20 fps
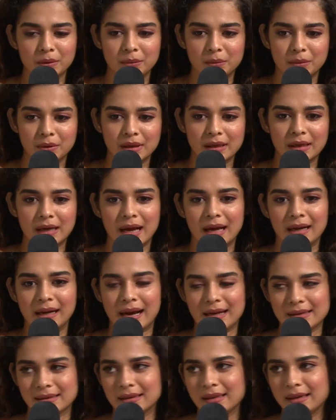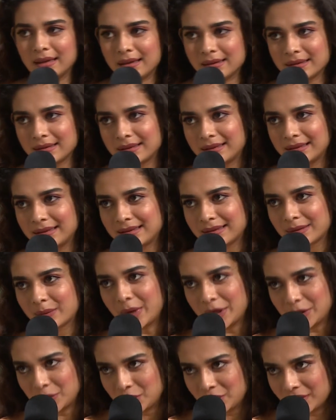people are asking us this
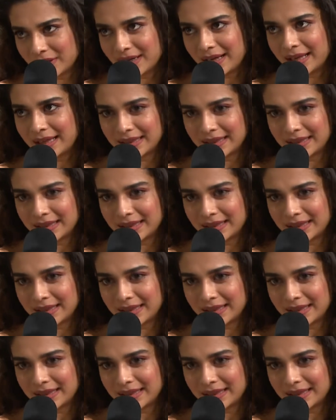question,